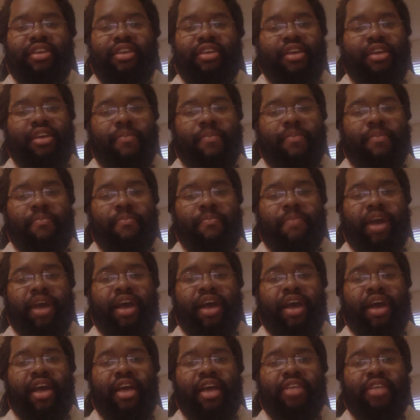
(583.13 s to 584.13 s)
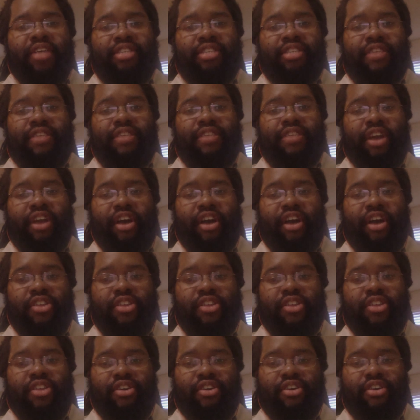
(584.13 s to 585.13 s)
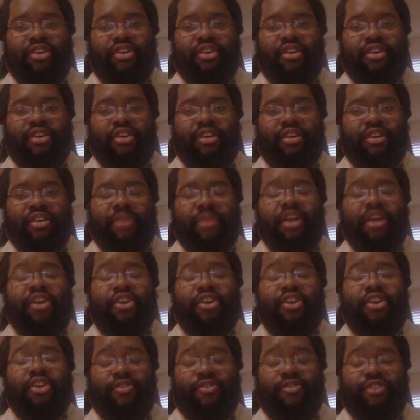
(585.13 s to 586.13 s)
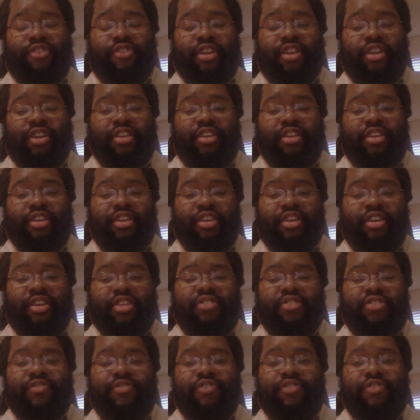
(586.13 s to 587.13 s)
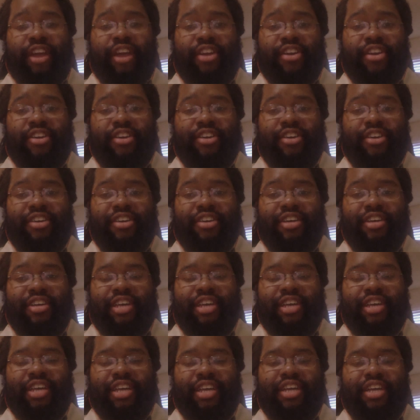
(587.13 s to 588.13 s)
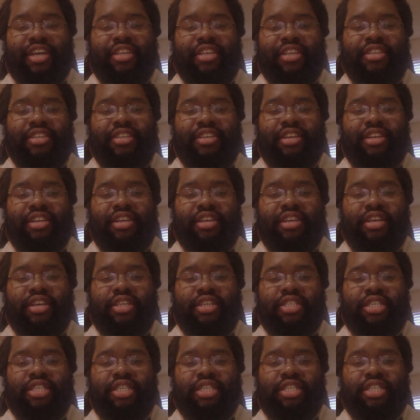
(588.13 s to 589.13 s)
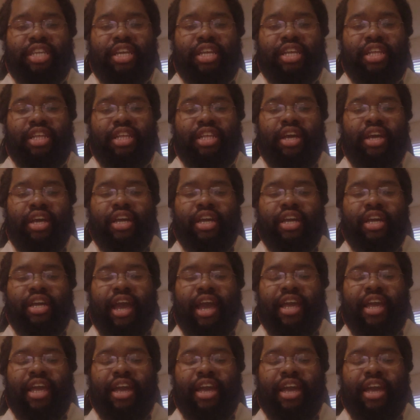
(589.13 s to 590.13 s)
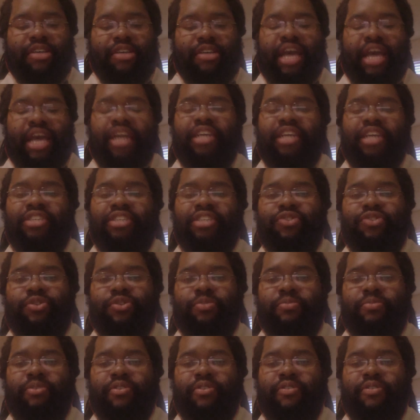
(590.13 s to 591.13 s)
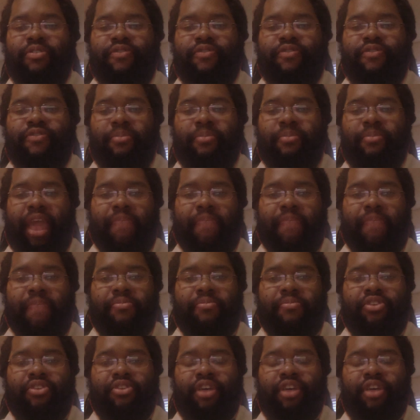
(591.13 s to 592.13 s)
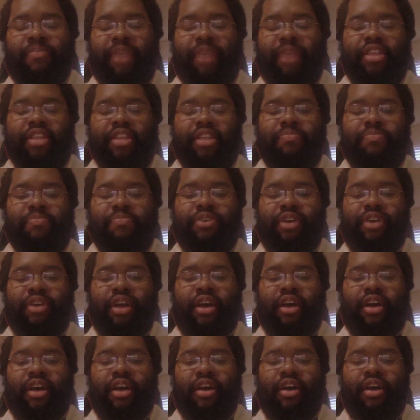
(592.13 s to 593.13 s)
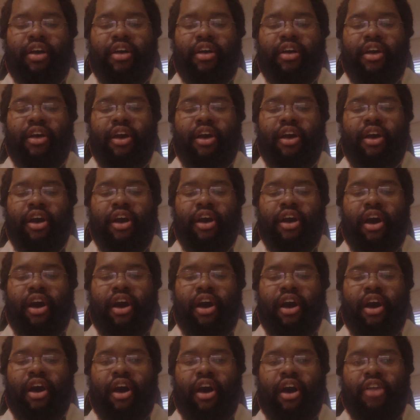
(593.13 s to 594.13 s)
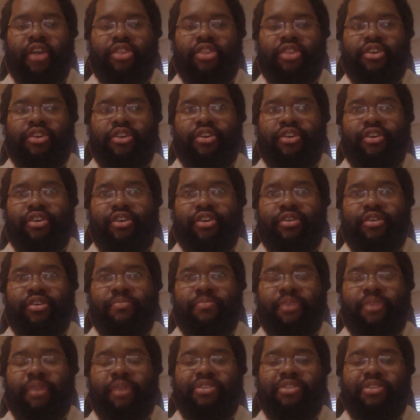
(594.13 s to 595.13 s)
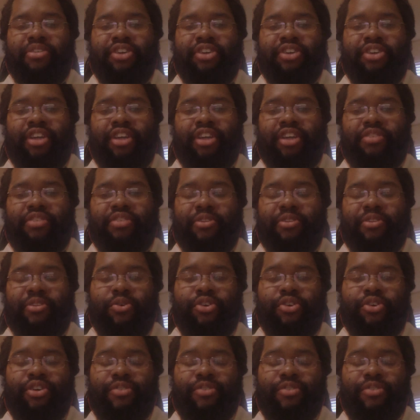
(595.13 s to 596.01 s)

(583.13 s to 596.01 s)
My significant other, my girlfriend, is a writer, and she's in Guy Kawasaki's group from 8. You know, he made this book, Author, Publisher, Entrepreneur.